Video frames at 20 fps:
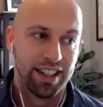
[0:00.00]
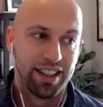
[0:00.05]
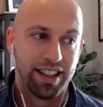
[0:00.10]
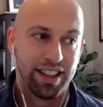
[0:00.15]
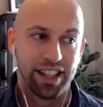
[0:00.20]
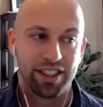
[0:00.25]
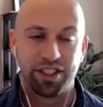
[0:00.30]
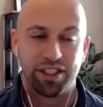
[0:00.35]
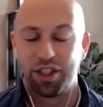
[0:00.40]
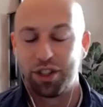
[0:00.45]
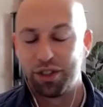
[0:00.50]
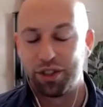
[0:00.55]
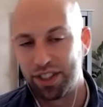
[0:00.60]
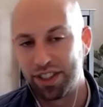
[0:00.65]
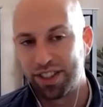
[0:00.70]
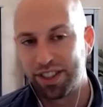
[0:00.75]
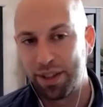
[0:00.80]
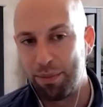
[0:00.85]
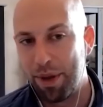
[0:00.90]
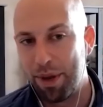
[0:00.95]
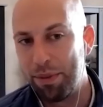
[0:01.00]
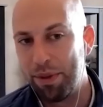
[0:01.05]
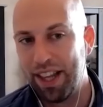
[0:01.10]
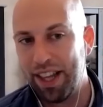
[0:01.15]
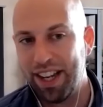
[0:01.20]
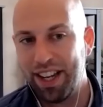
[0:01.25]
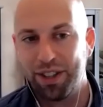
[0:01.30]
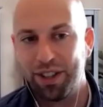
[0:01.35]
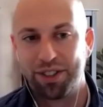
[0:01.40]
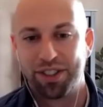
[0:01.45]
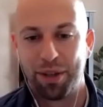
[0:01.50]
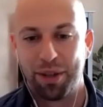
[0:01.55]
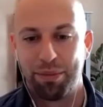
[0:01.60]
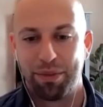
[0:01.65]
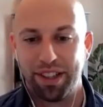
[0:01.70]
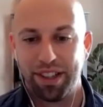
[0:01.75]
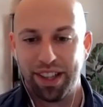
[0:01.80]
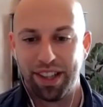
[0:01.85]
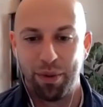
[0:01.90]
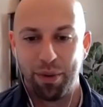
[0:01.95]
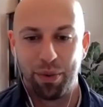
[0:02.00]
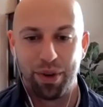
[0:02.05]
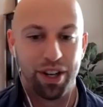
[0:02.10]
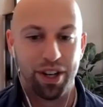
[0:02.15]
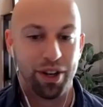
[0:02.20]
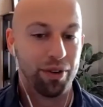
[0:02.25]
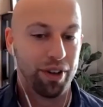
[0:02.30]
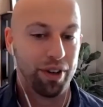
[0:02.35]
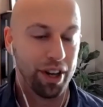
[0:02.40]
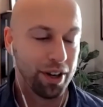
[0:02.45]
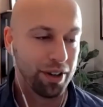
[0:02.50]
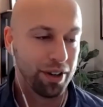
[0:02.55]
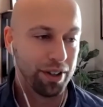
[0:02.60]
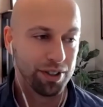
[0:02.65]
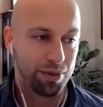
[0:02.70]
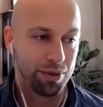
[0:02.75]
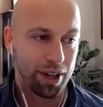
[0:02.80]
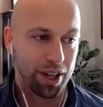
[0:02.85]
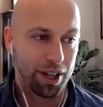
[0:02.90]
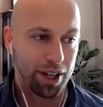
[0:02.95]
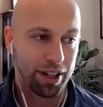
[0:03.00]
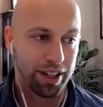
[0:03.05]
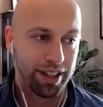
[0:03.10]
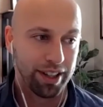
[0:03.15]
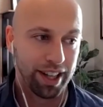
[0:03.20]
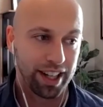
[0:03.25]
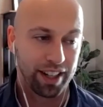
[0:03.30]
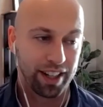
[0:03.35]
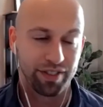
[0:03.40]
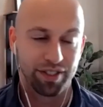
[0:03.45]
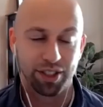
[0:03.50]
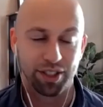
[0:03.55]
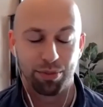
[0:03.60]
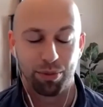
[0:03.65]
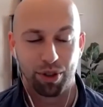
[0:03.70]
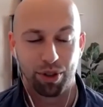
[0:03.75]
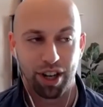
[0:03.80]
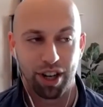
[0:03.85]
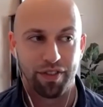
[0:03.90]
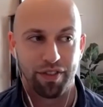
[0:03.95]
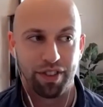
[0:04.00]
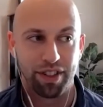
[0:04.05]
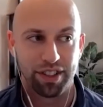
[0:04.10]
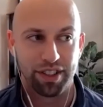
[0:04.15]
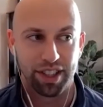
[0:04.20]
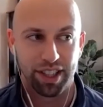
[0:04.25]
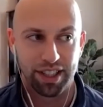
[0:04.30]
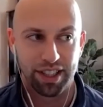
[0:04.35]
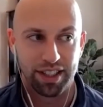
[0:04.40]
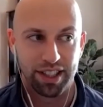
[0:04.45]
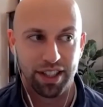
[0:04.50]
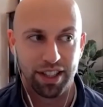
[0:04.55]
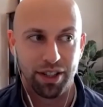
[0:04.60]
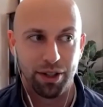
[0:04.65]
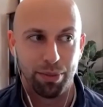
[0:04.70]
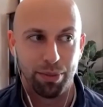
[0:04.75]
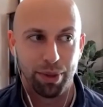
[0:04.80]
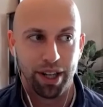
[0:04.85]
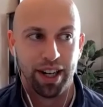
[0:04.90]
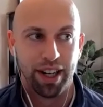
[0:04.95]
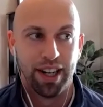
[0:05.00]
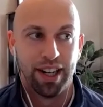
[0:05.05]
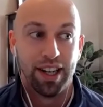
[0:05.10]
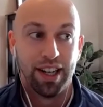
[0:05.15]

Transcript: that shows us that maybe they know something that we don't know as well and that gives us more confidence to continue but